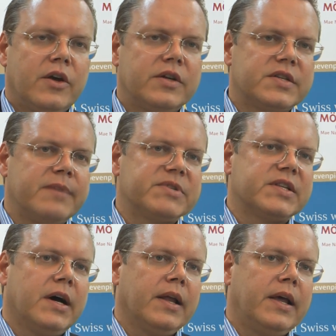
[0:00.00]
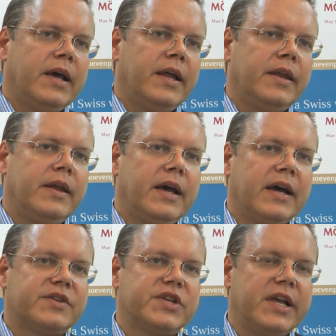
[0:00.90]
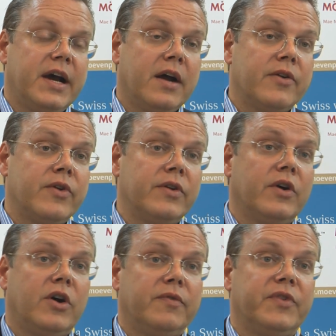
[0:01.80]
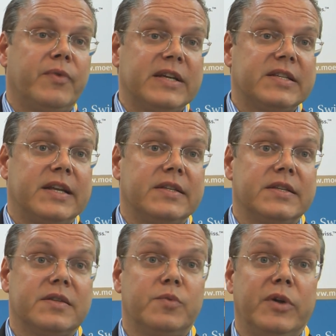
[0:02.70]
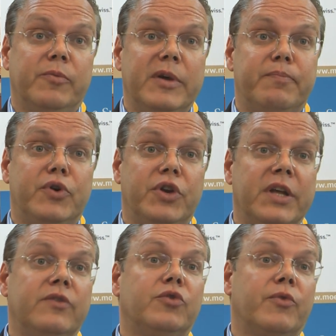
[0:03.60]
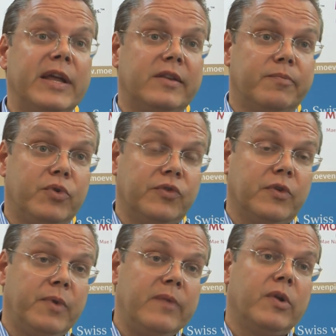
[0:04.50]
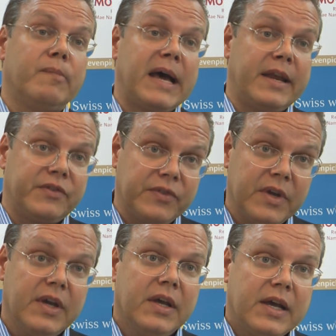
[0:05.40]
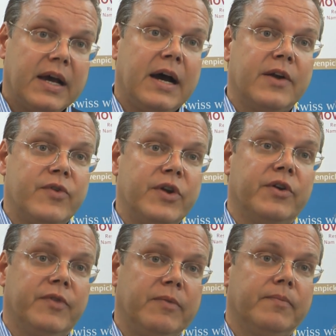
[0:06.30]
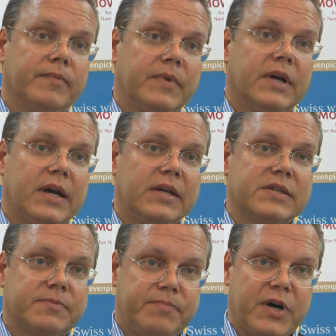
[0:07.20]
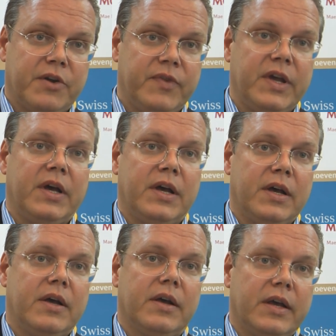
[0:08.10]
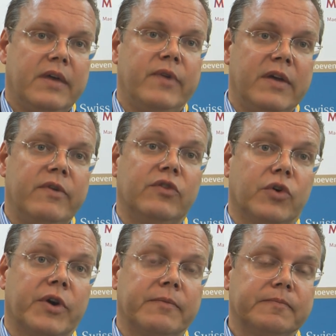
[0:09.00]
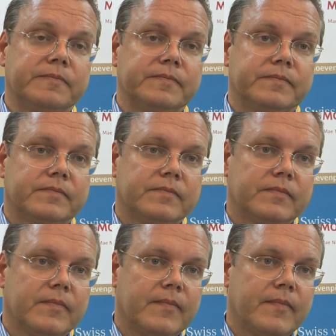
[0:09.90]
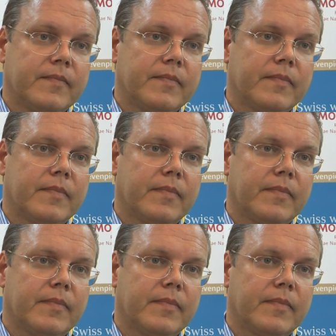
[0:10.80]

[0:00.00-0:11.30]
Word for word: they are the same style. And actually 100 of the residences will be put into a rental pool. So we will manage 100 of them as part of the in inventory. And that will start in